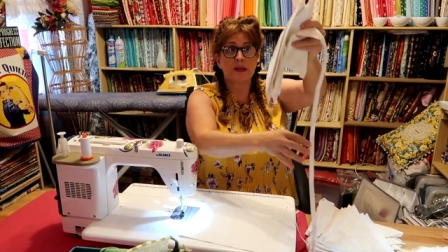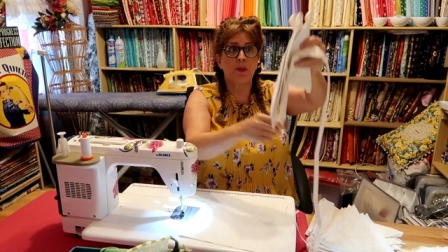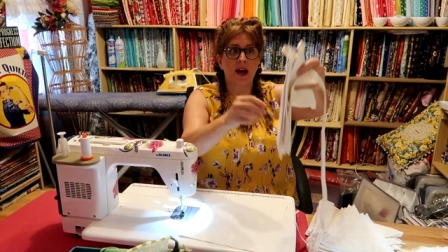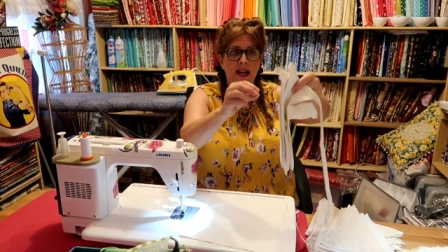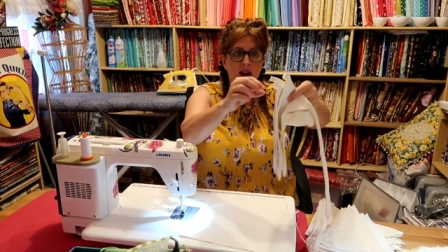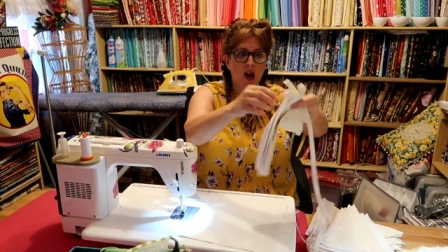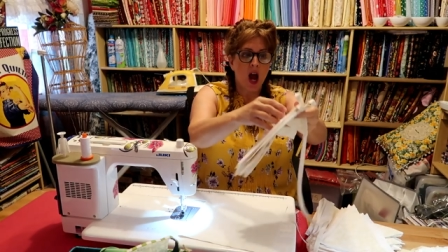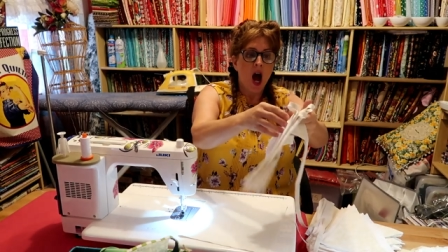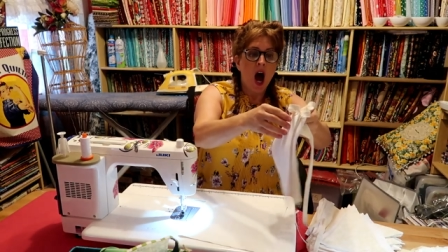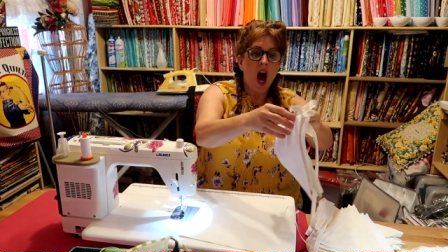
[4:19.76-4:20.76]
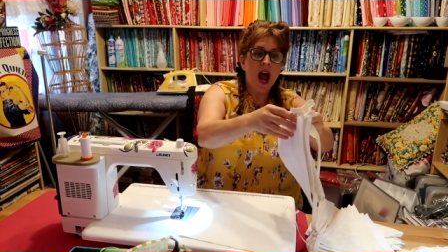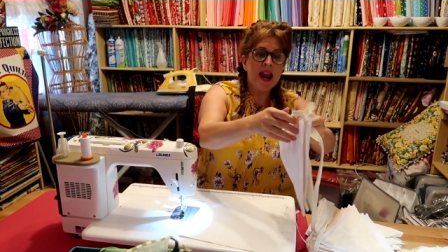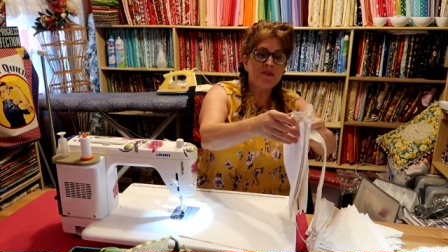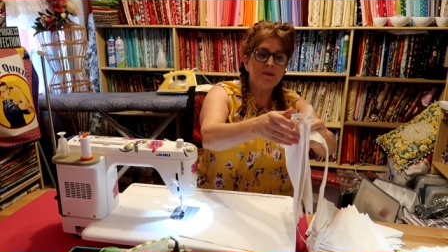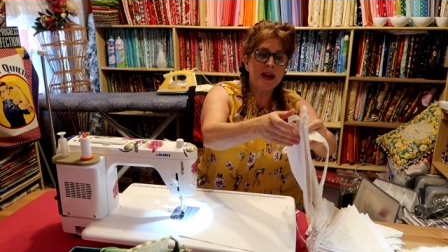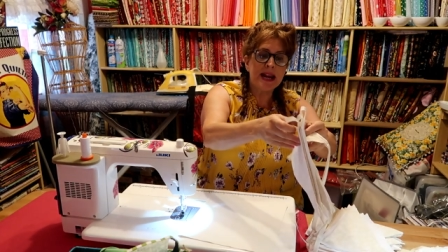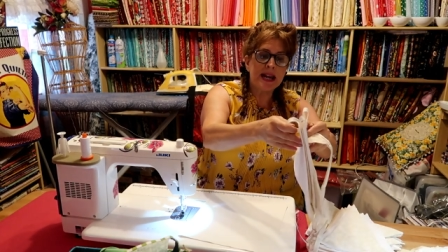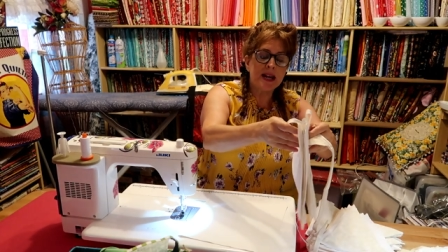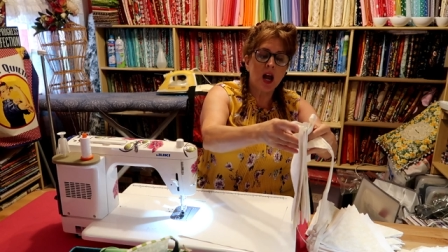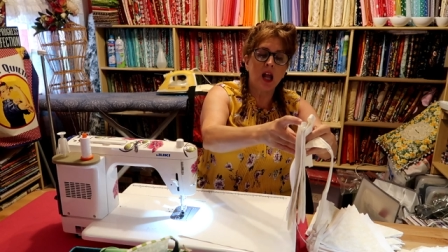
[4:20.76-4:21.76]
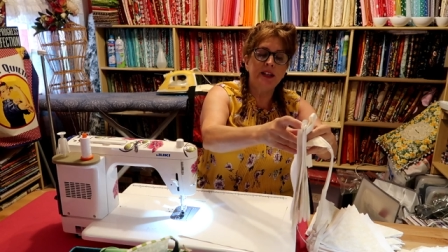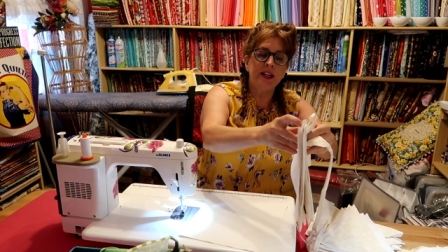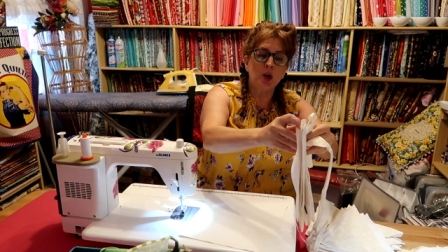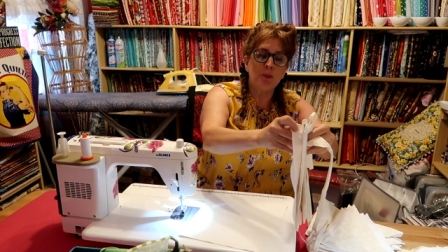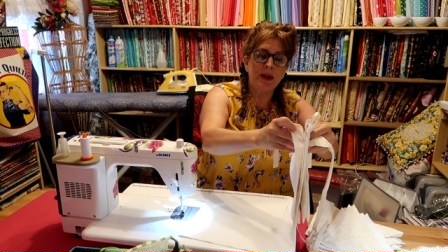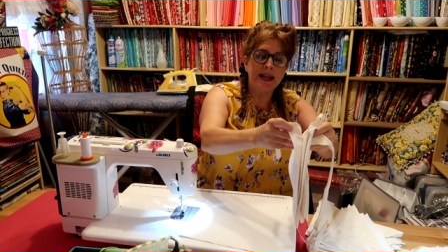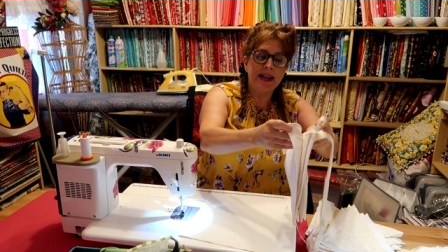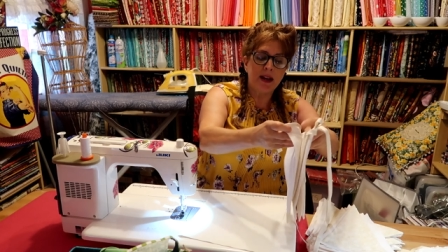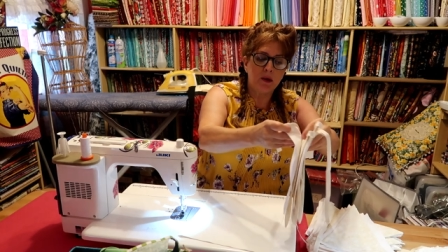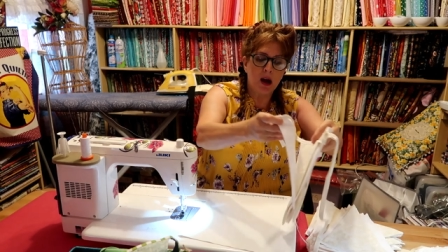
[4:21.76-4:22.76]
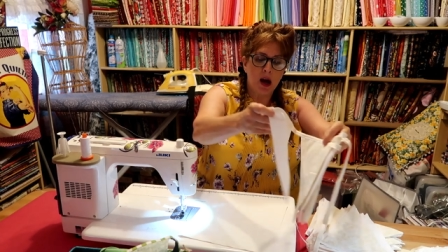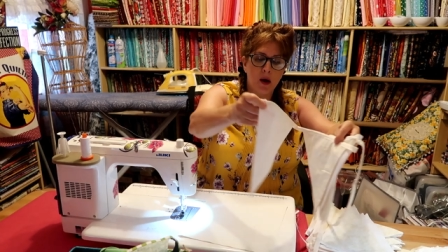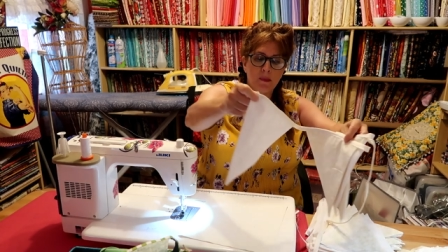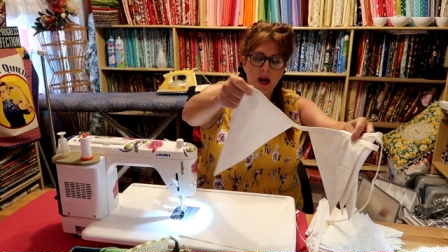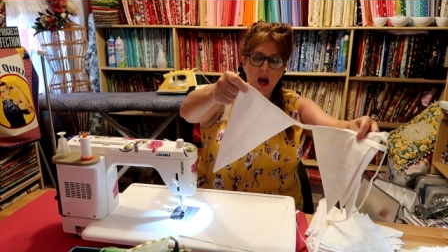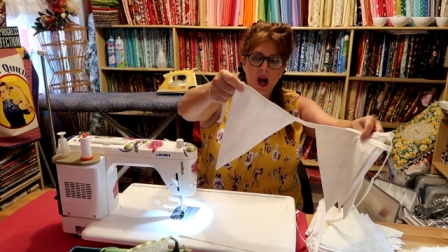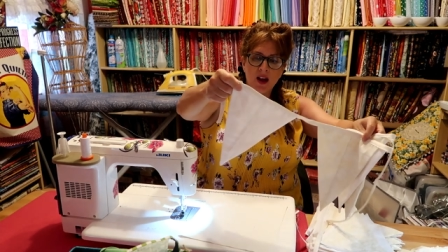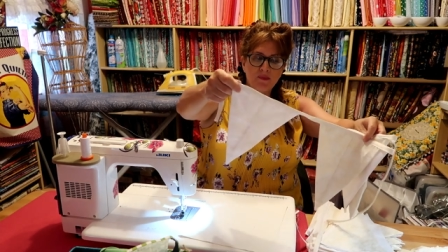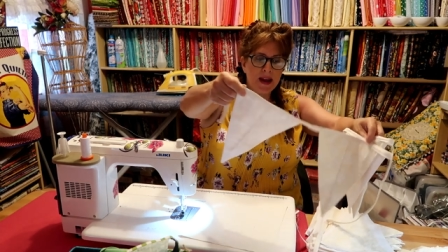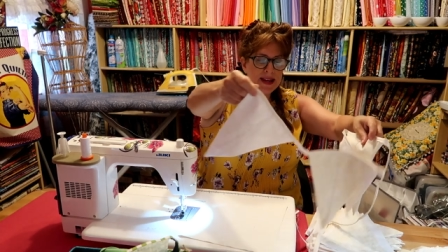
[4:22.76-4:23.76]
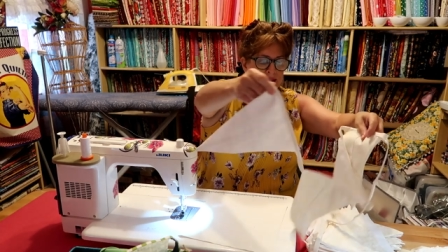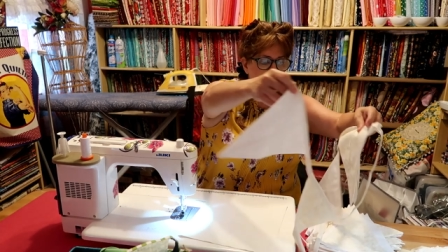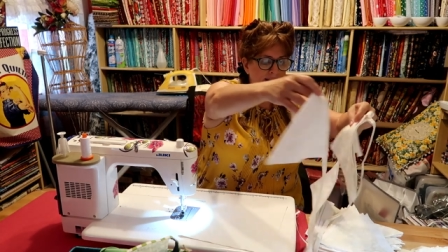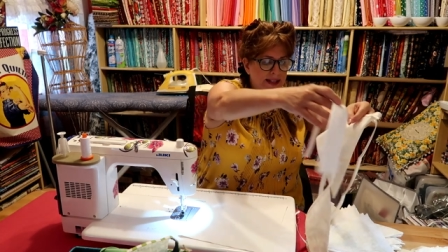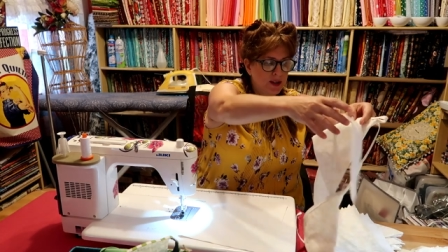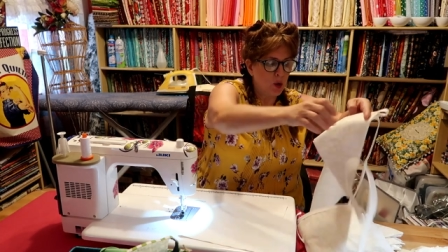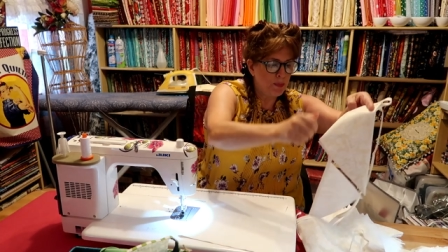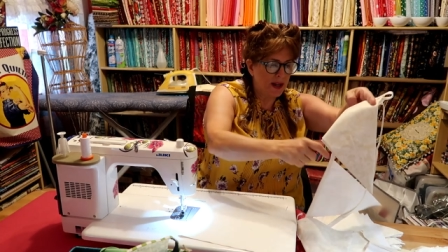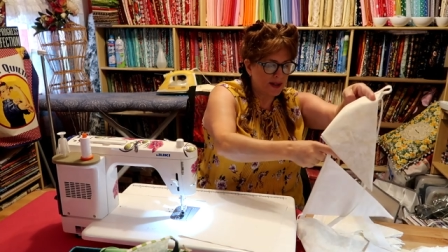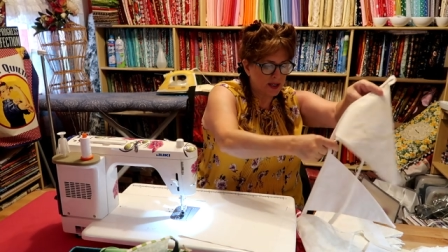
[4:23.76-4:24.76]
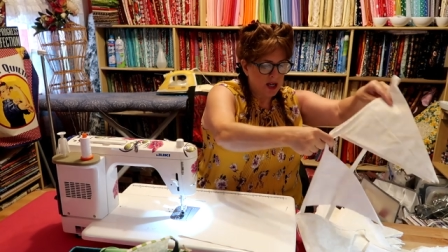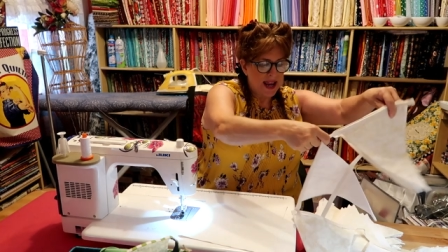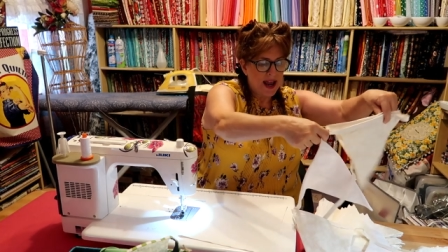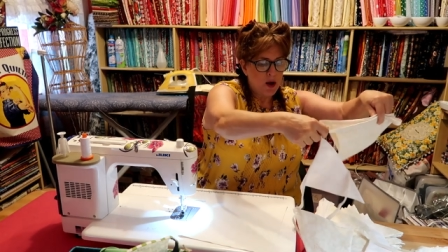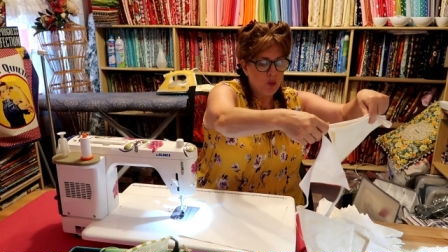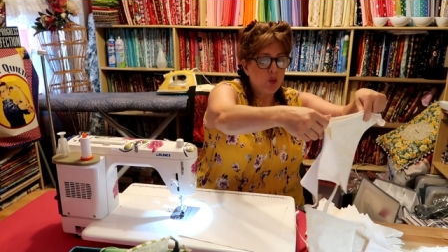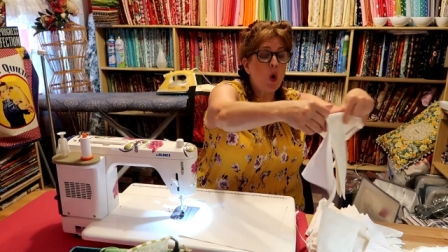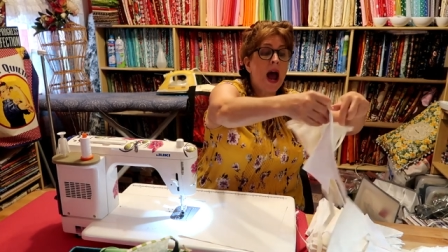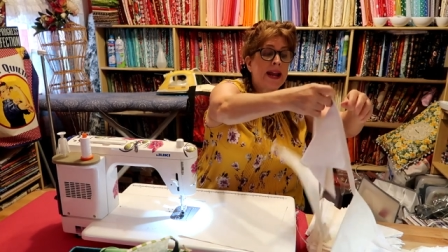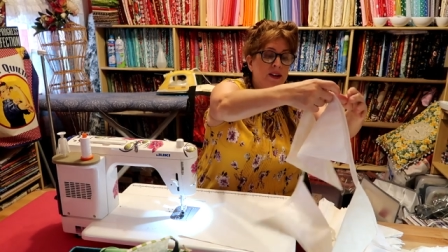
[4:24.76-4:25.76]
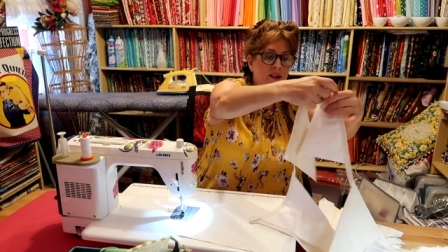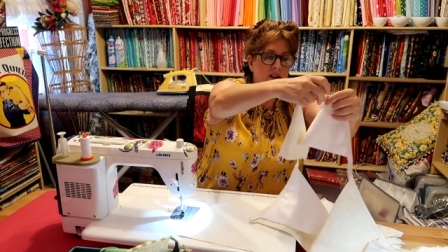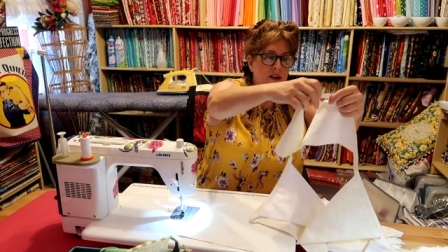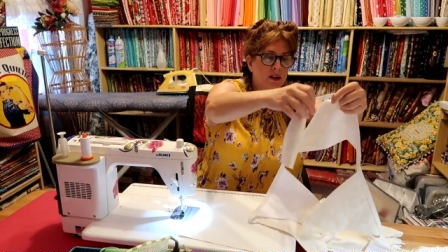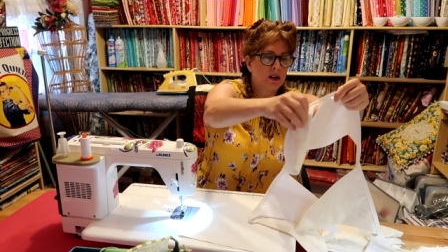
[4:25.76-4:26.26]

this binding here. I have made it a little bit, um, I've made this a little bit wider.